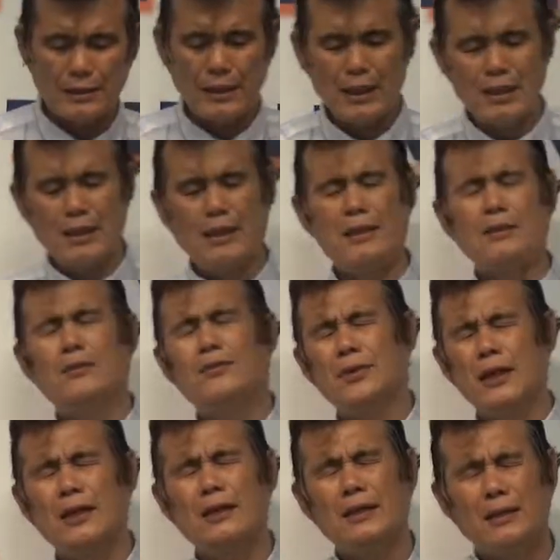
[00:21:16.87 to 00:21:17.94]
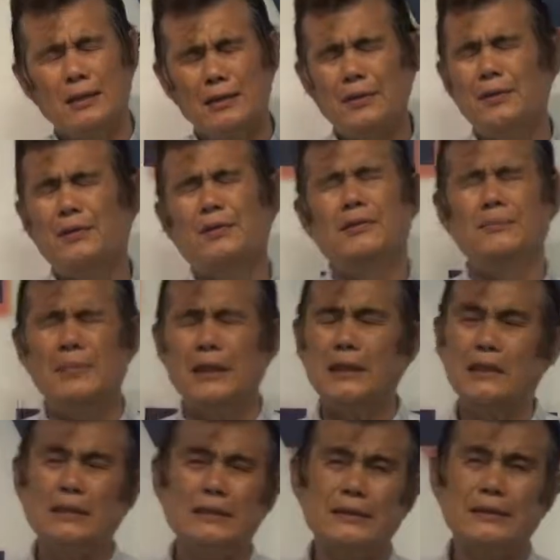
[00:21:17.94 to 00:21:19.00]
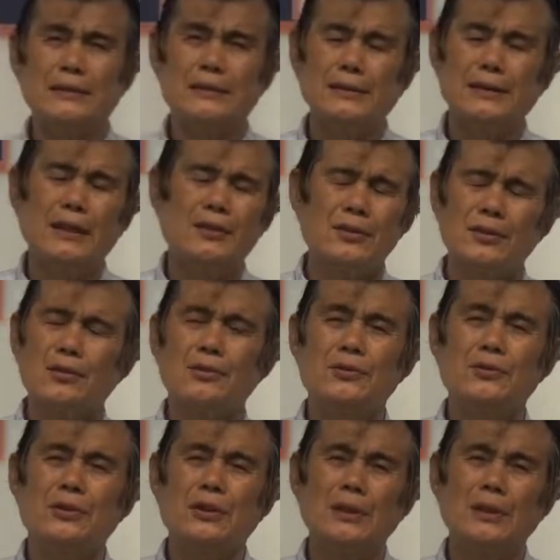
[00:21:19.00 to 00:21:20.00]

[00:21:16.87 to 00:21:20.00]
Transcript: Hallelujah. Oh my thank you, Lord.